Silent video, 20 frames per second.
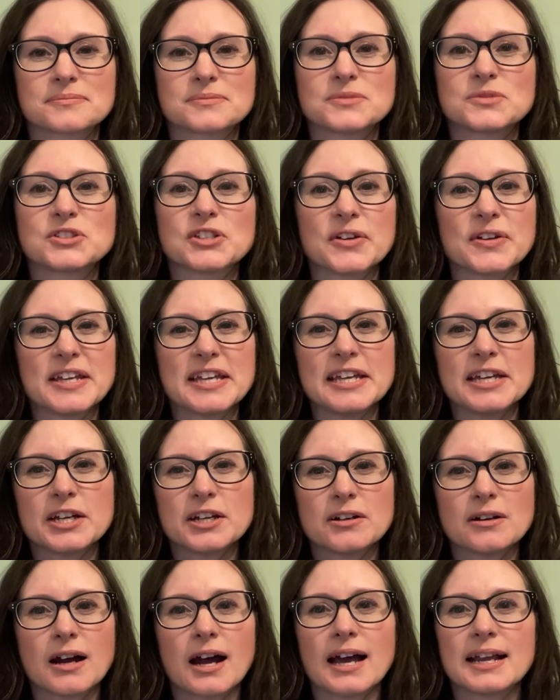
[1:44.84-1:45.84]
So
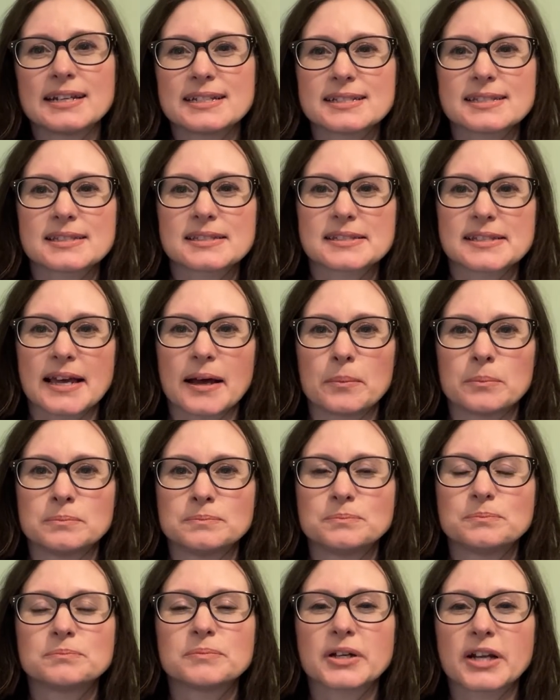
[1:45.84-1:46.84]
here I list some,
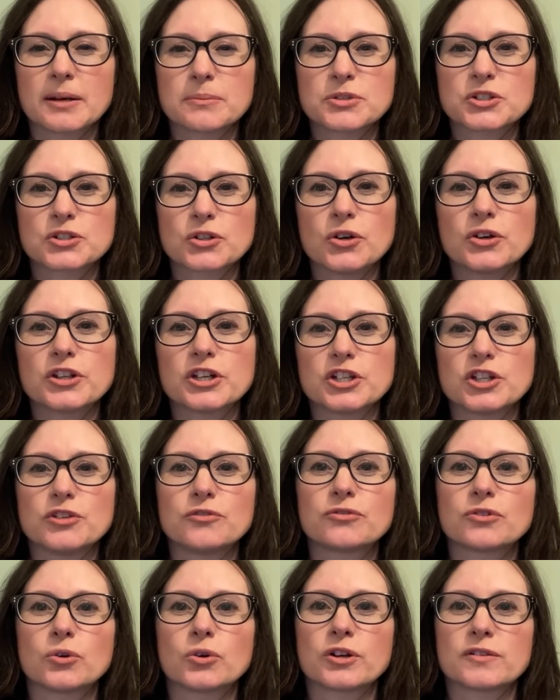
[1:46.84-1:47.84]
but I'm sure that
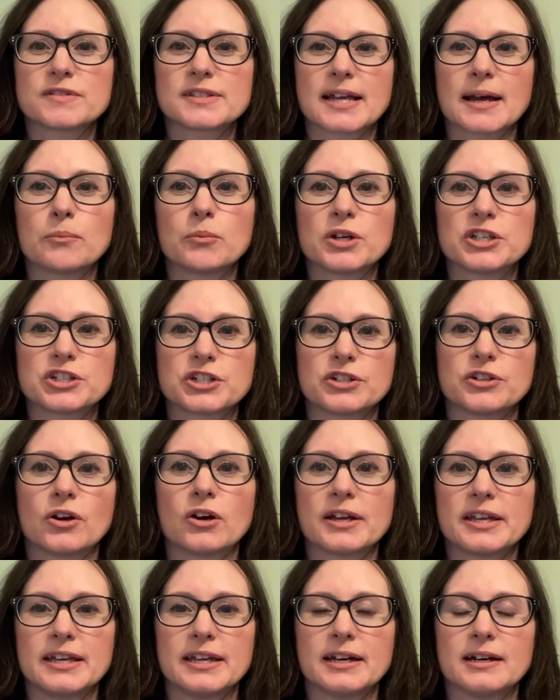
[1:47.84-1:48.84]
you've thought of some which are not
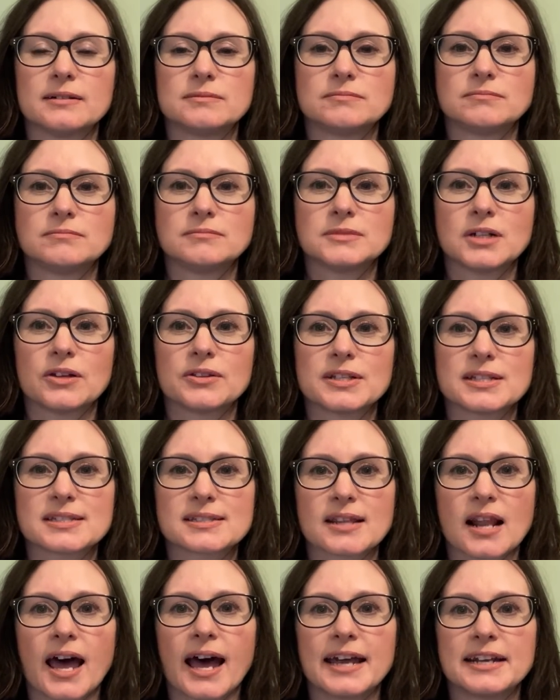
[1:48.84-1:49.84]
here on this
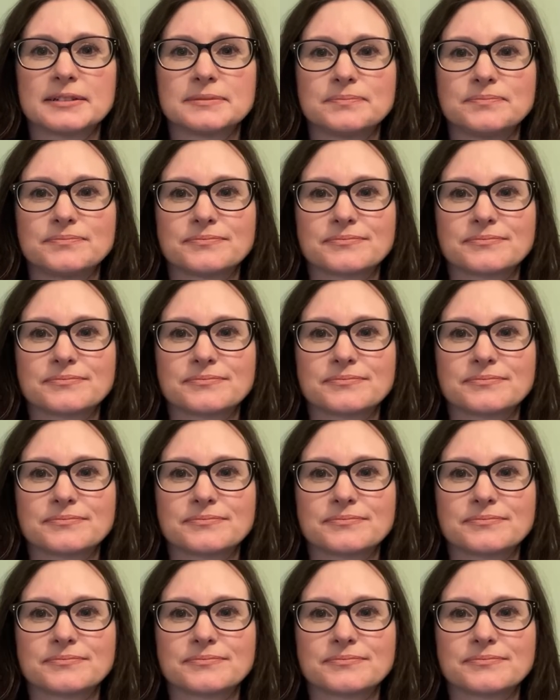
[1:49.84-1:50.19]
slide.